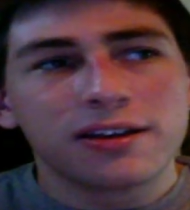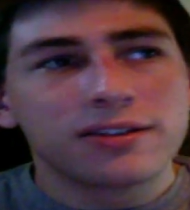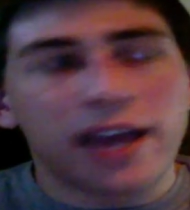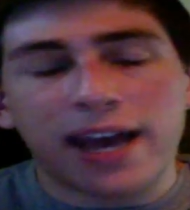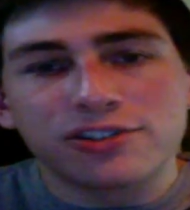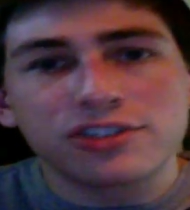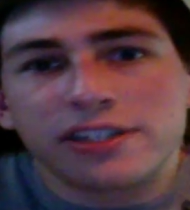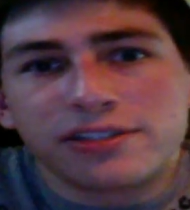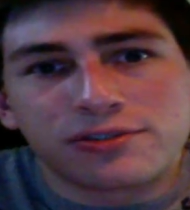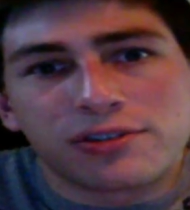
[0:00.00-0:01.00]
they had just
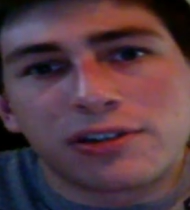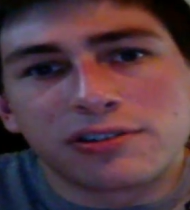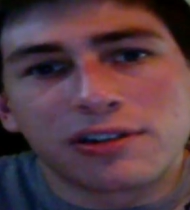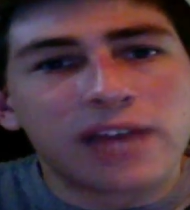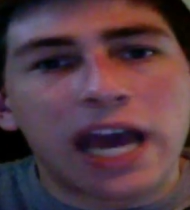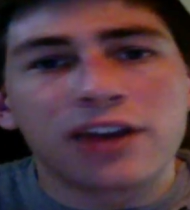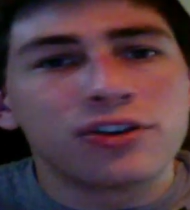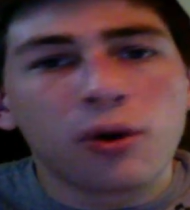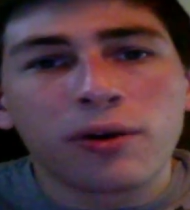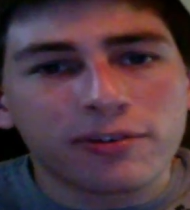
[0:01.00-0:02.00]
teaser trailers of. They had
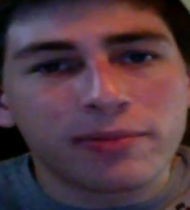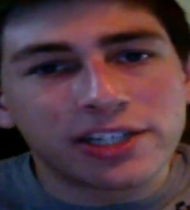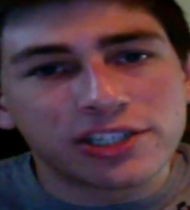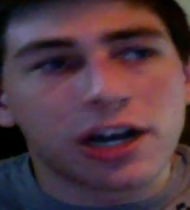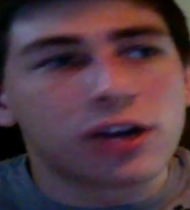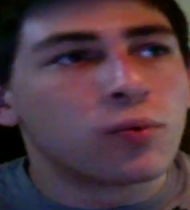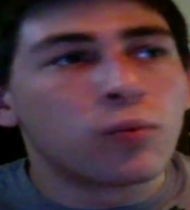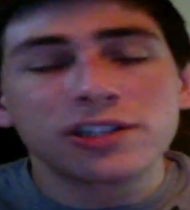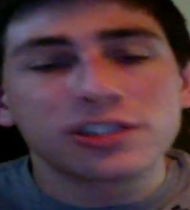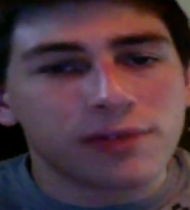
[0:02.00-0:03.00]
no information on
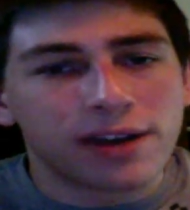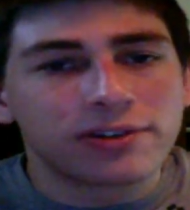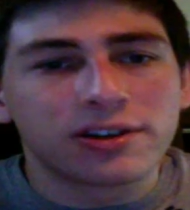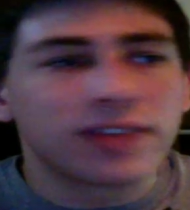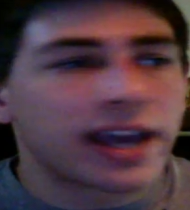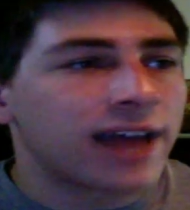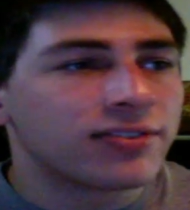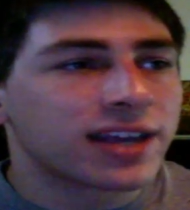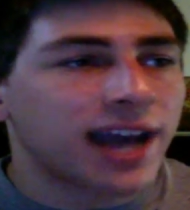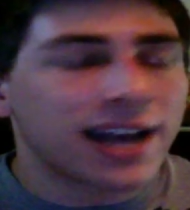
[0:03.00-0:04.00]
whatsoever. They had
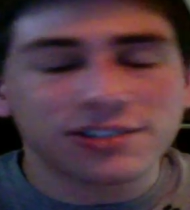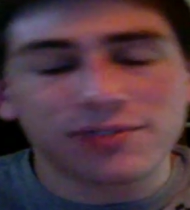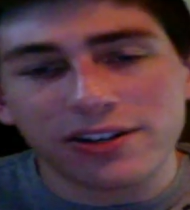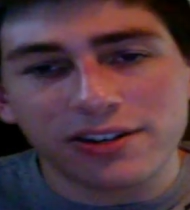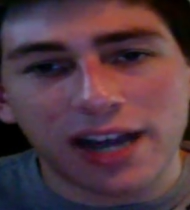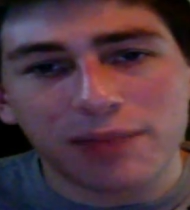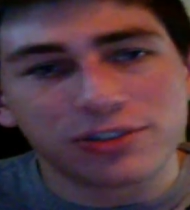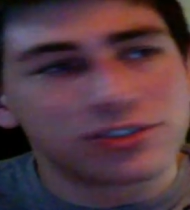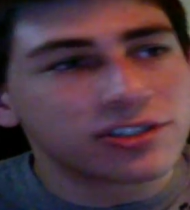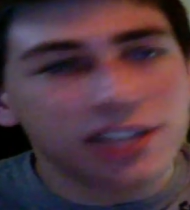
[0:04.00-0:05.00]
the Castle Record game, which
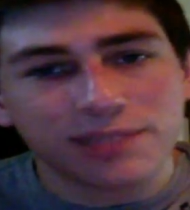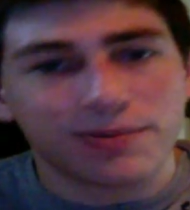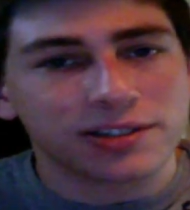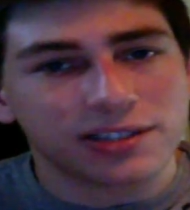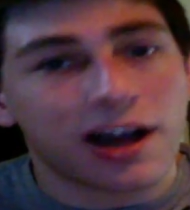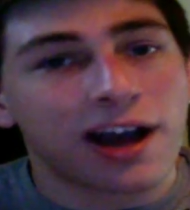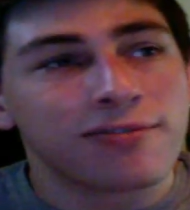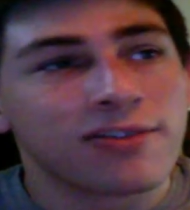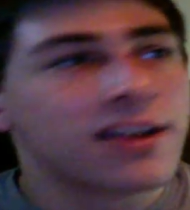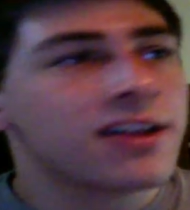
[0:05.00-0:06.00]
is just Xbox
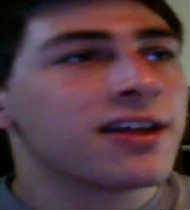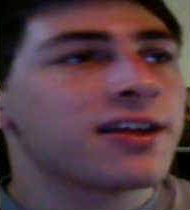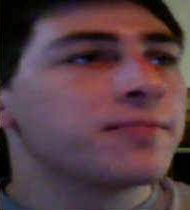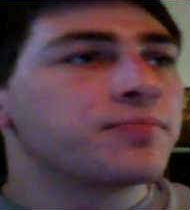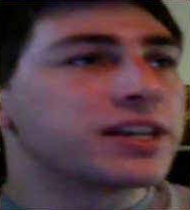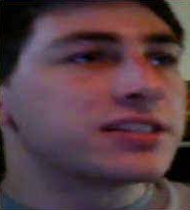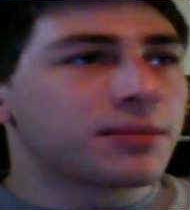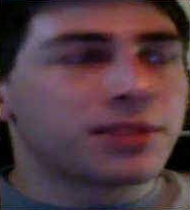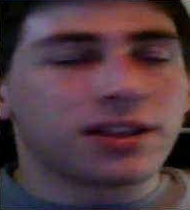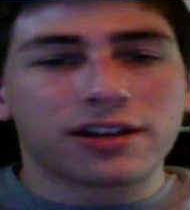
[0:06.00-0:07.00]
Live. It's gonna
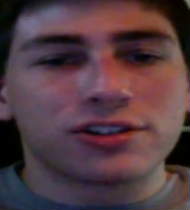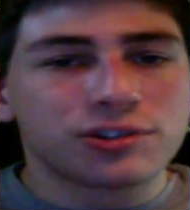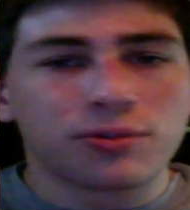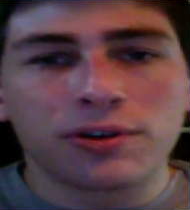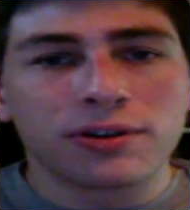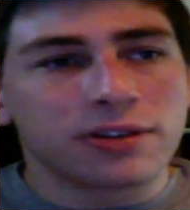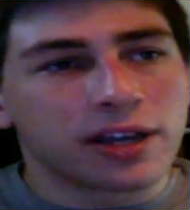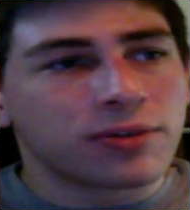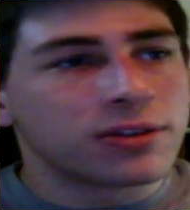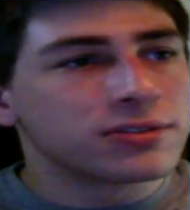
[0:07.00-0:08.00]
be like a short, like
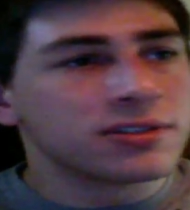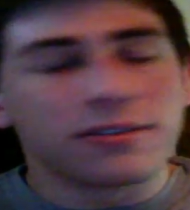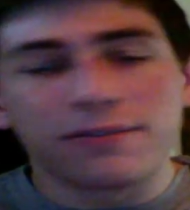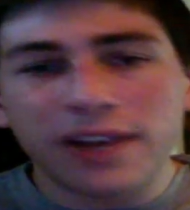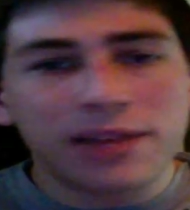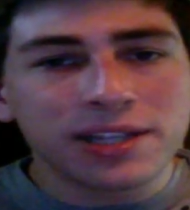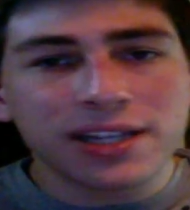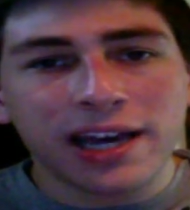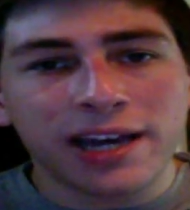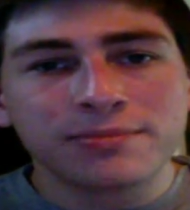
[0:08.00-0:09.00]
one of those little family
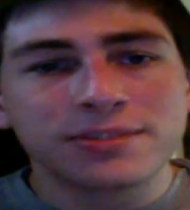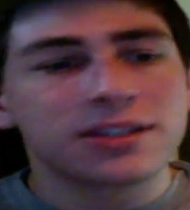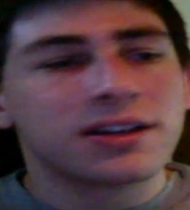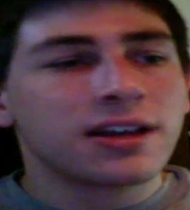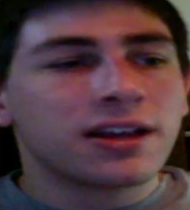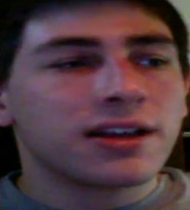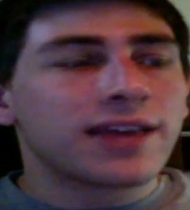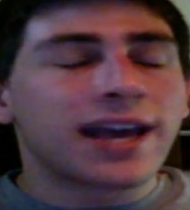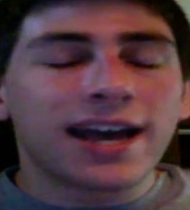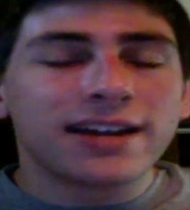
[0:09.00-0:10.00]
games.
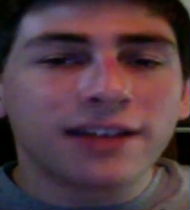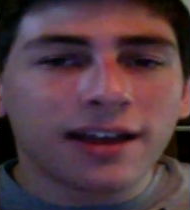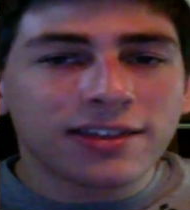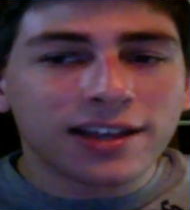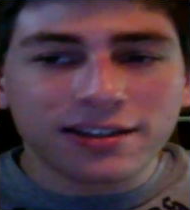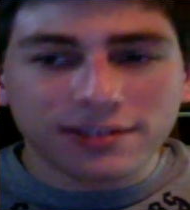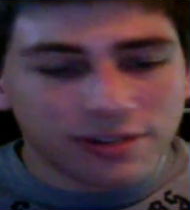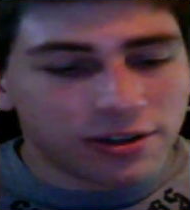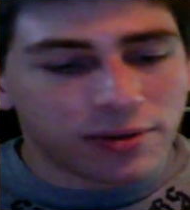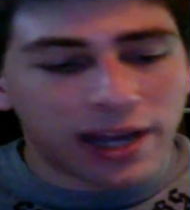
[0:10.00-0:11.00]
They had nothing
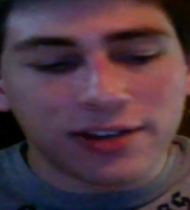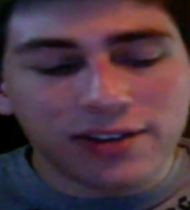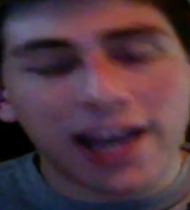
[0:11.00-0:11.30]
new, and you